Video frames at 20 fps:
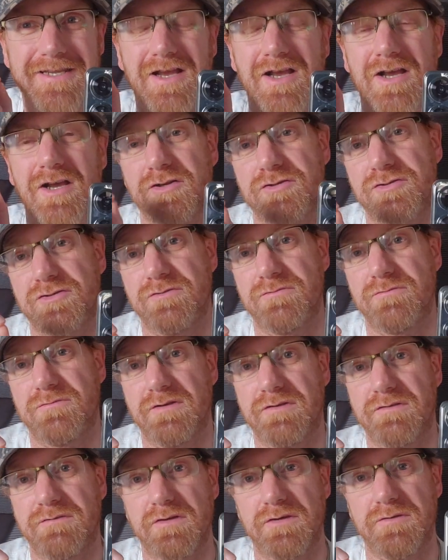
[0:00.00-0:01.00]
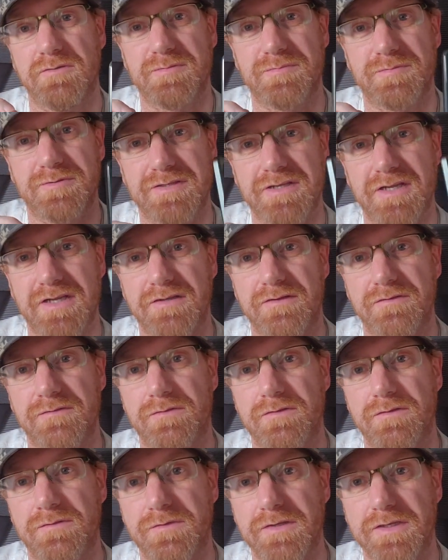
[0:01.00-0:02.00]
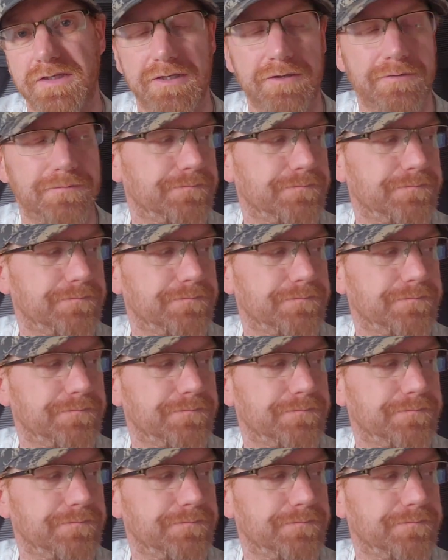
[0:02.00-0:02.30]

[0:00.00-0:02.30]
120 frames per second for the video.